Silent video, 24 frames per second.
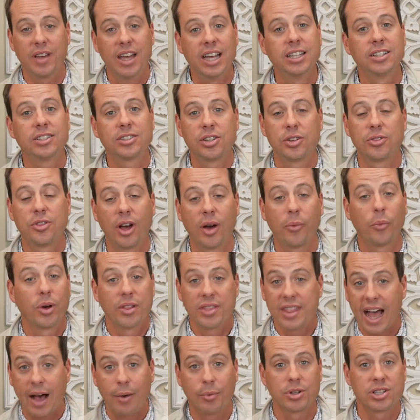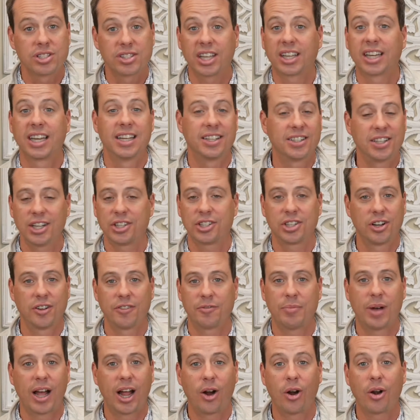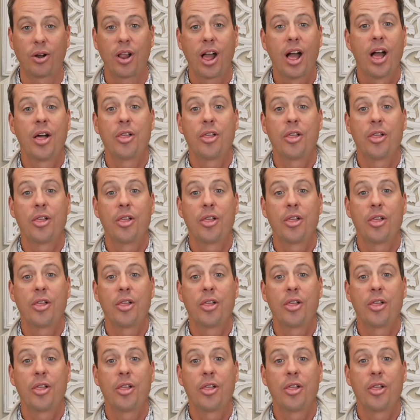into that when that was the condition of my heart.